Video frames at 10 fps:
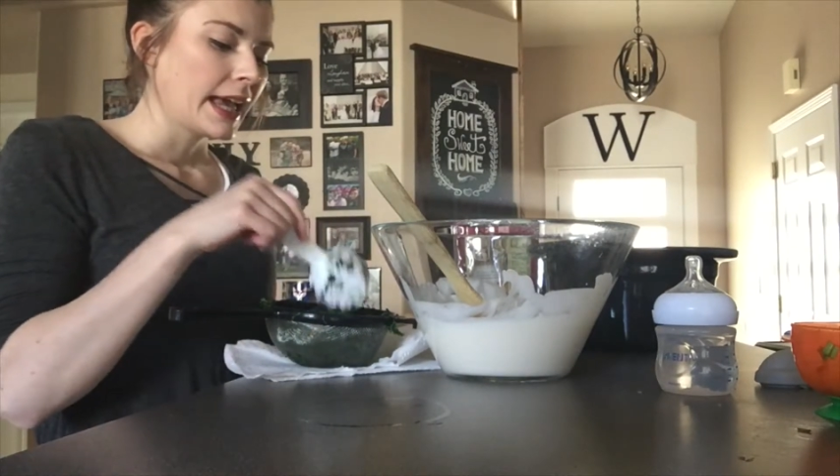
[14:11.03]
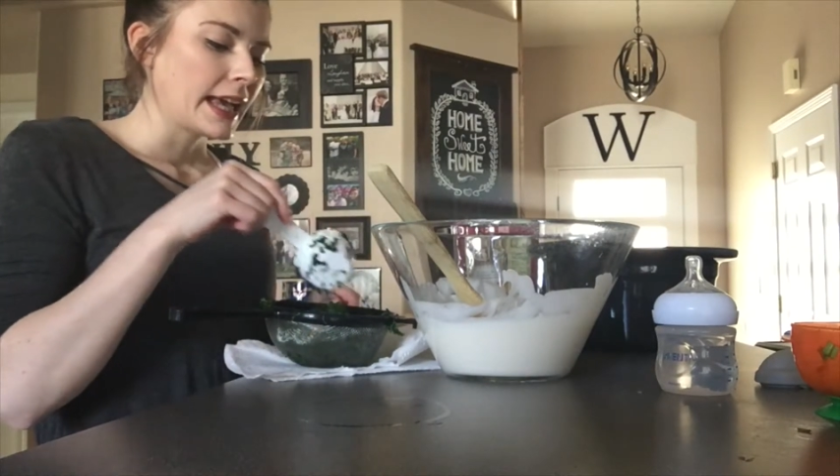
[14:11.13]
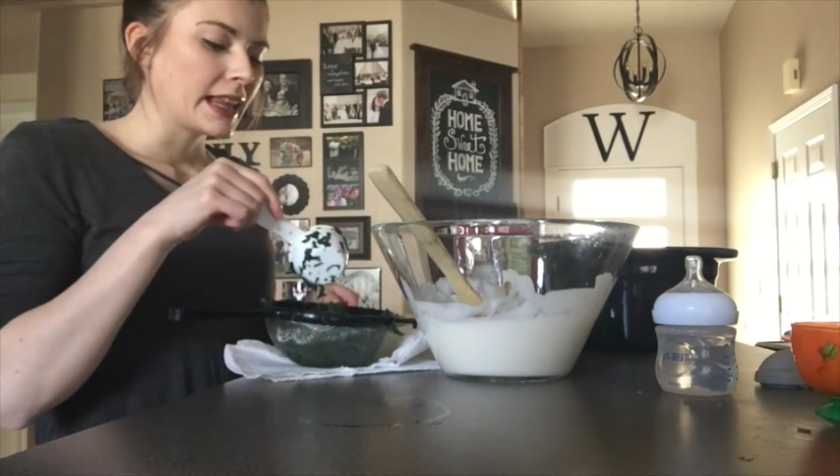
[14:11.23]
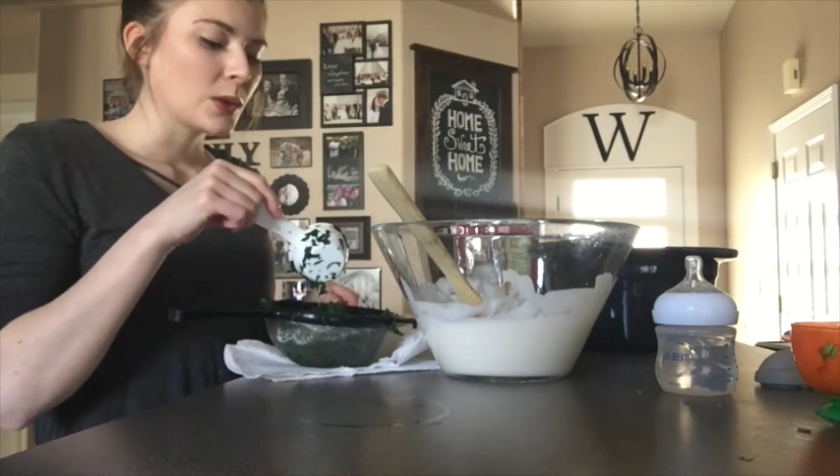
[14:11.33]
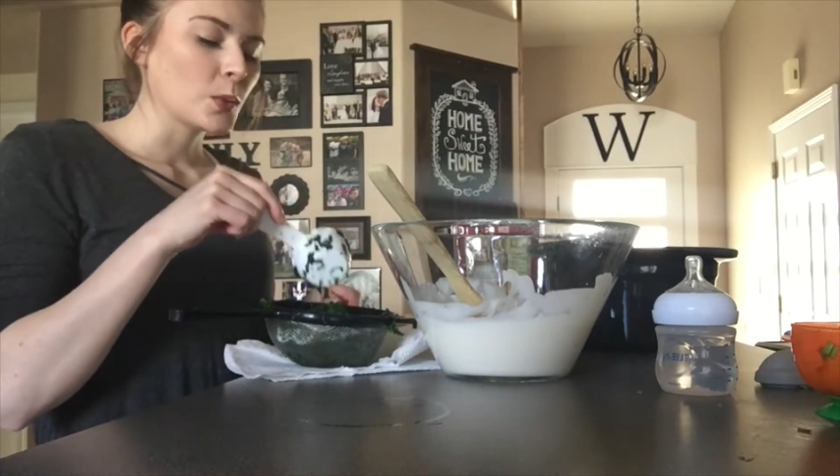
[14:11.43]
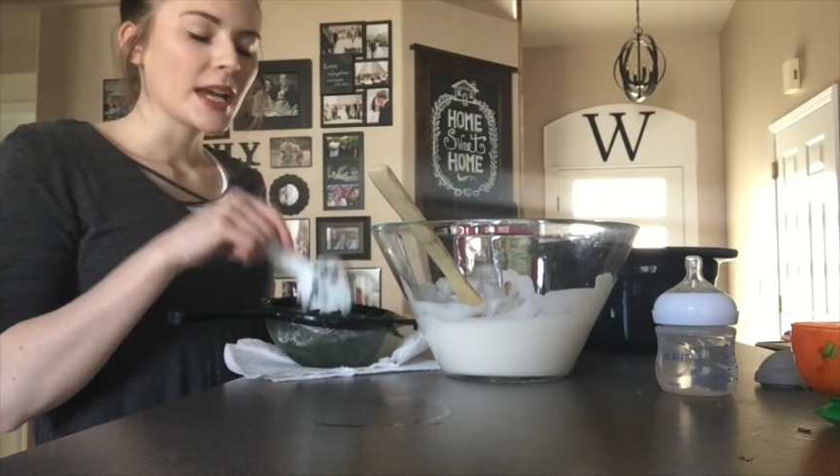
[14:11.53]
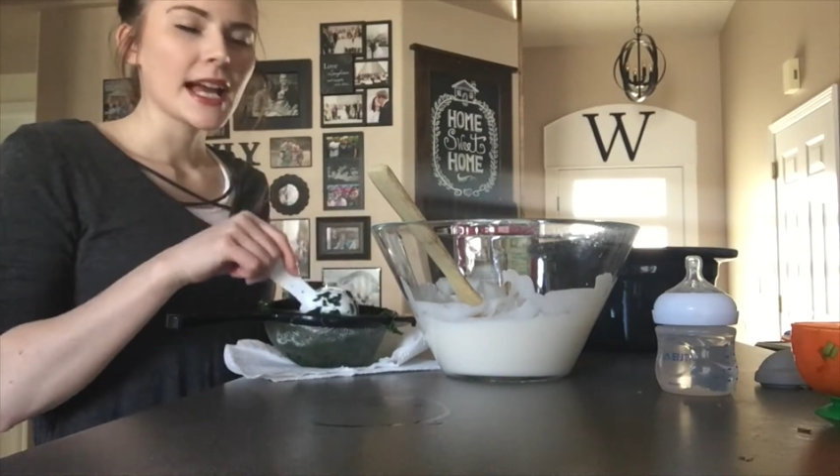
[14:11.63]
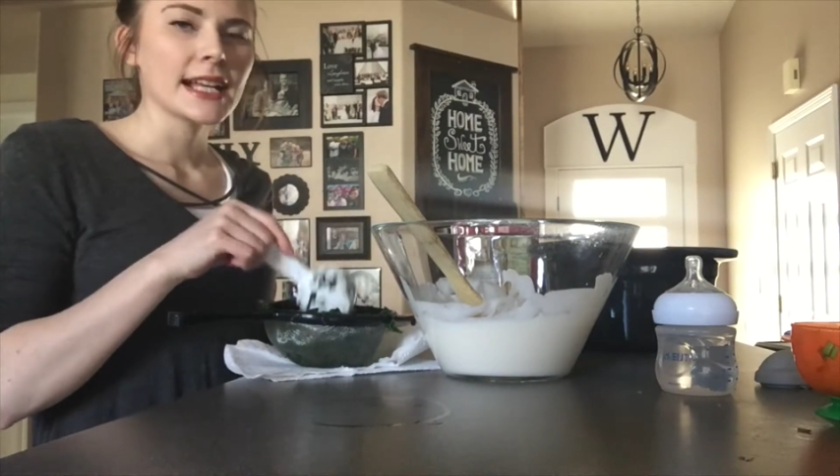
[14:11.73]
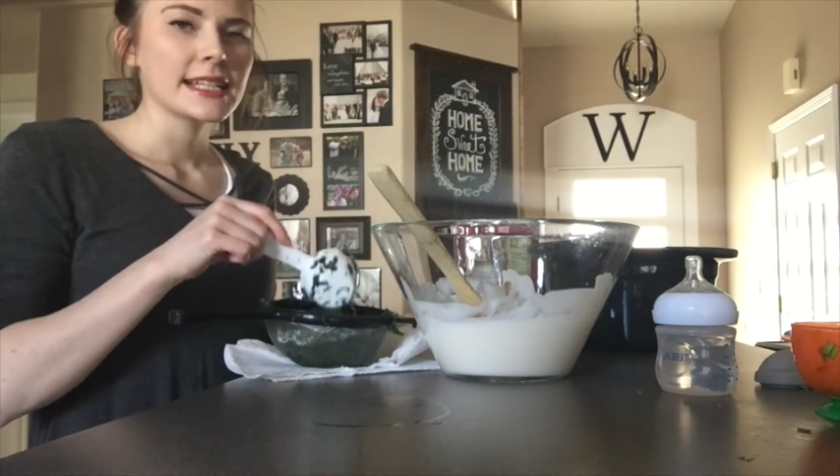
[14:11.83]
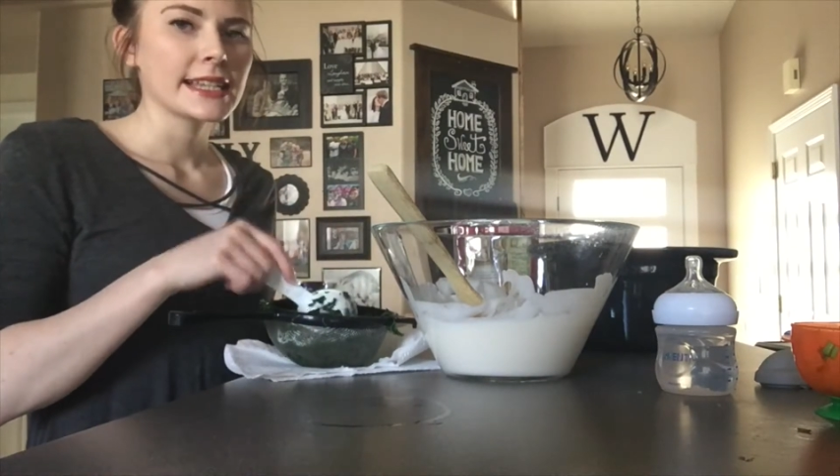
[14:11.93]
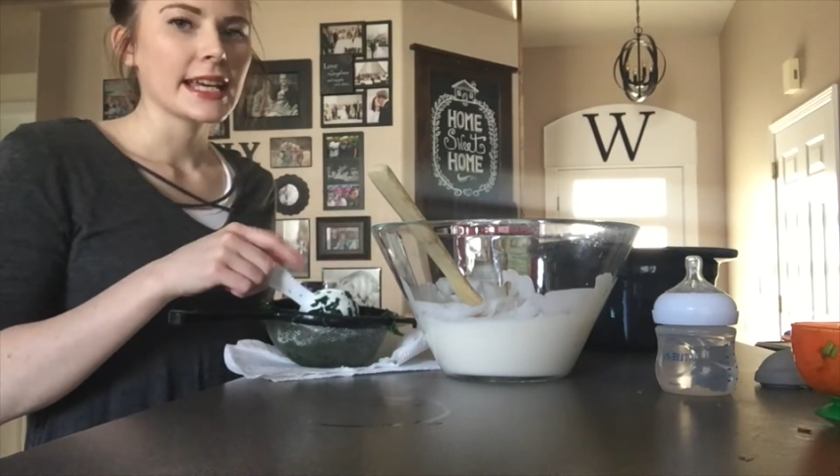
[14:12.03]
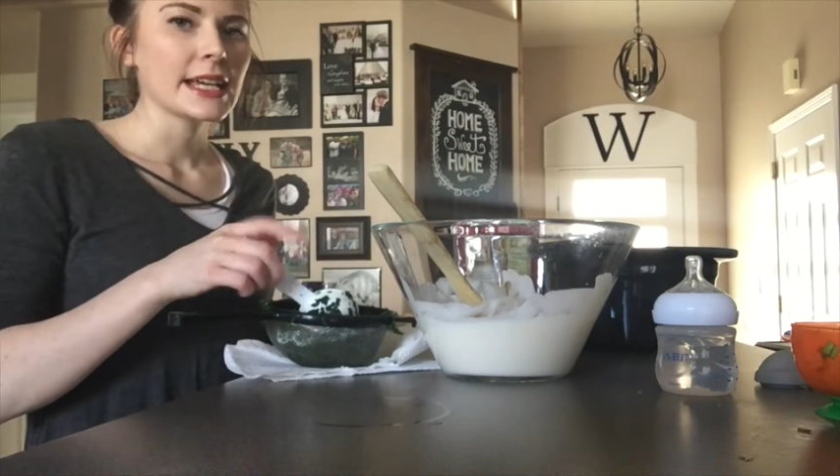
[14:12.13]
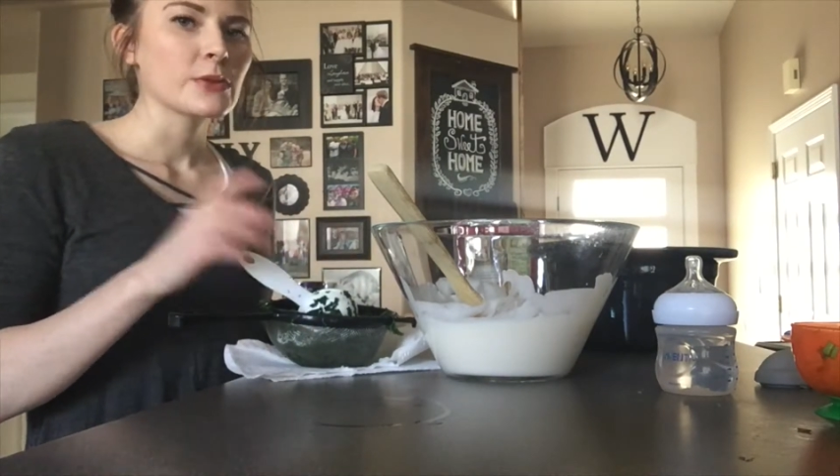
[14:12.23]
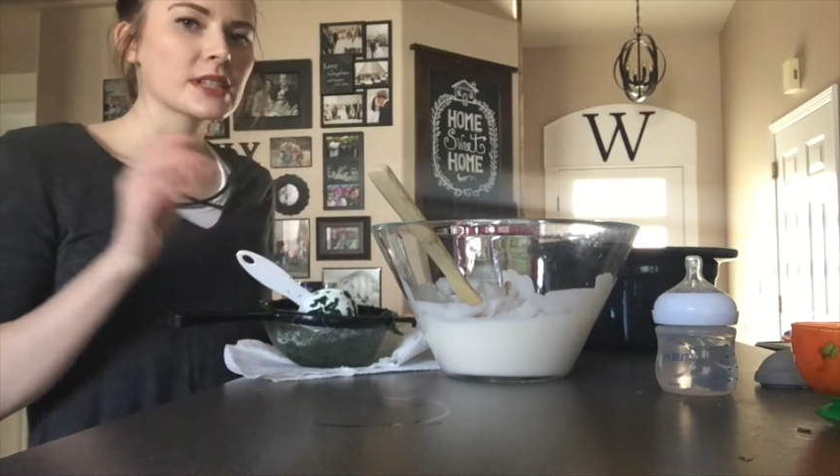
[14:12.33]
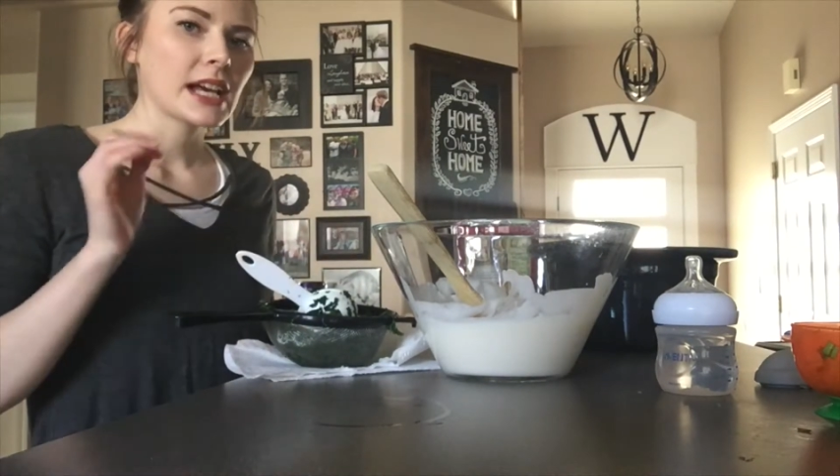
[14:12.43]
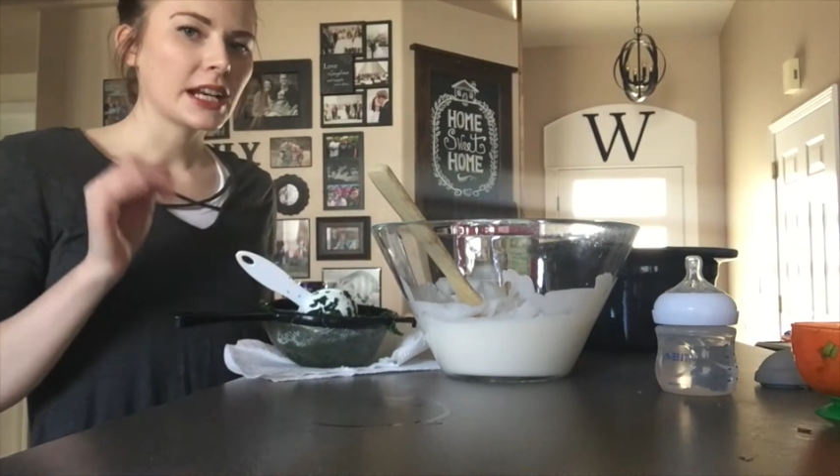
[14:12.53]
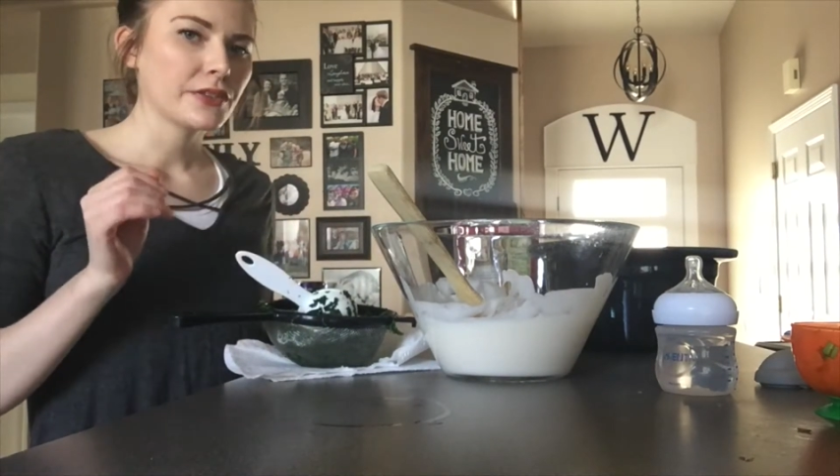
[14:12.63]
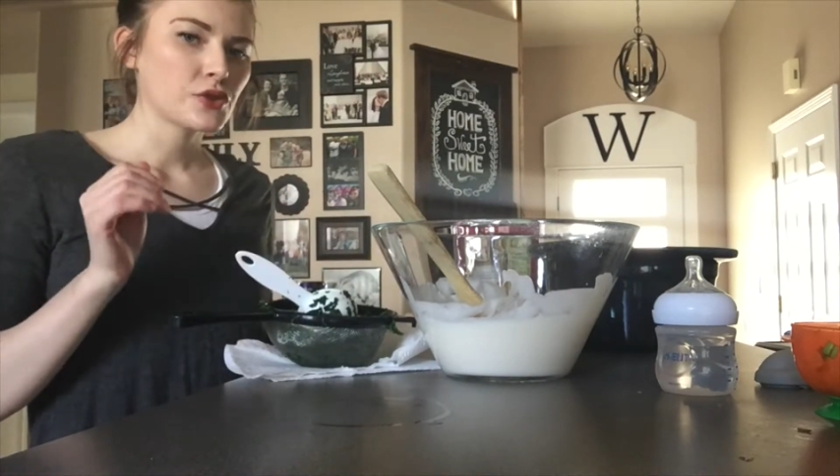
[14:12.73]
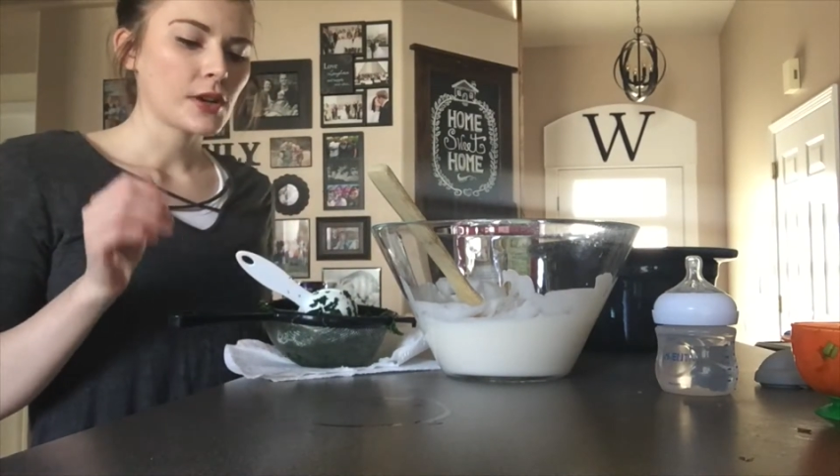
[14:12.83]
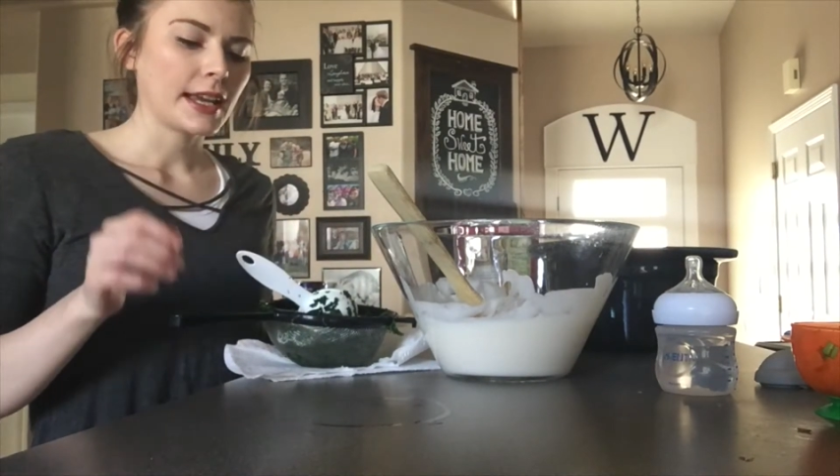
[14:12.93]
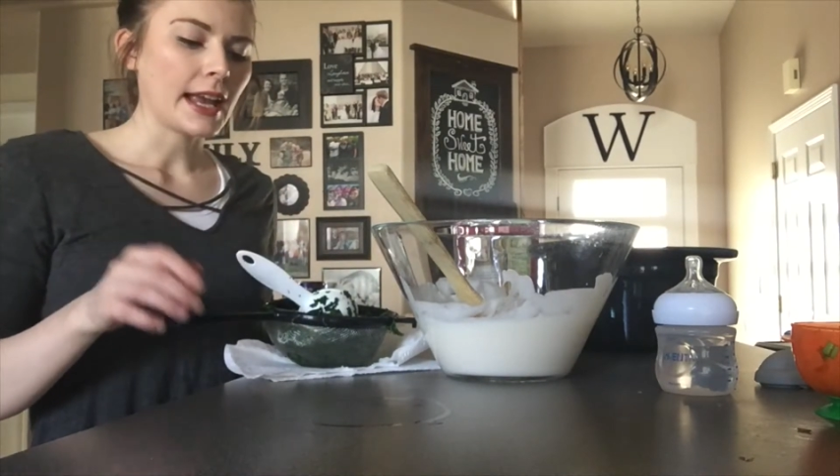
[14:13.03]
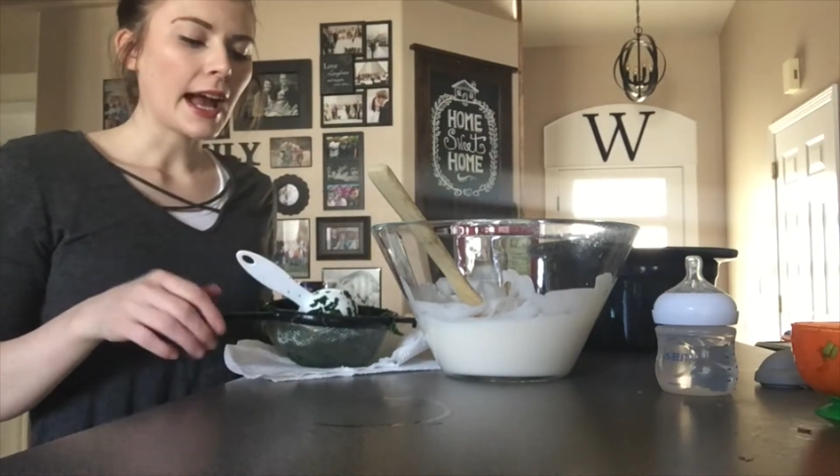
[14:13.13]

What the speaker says: and the way I did that, it was kind of tricky.